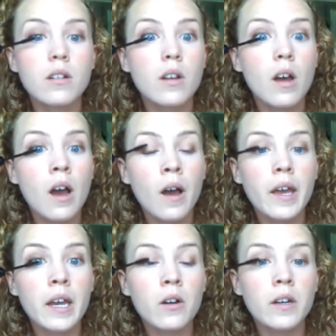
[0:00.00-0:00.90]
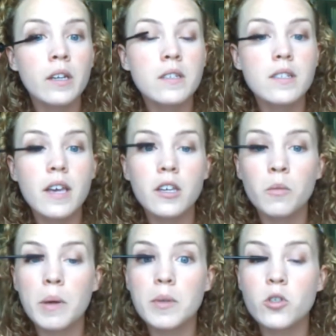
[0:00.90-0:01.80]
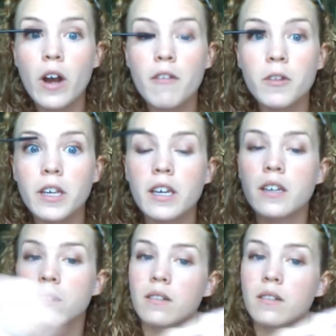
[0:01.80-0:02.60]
areas that you may be traveling in.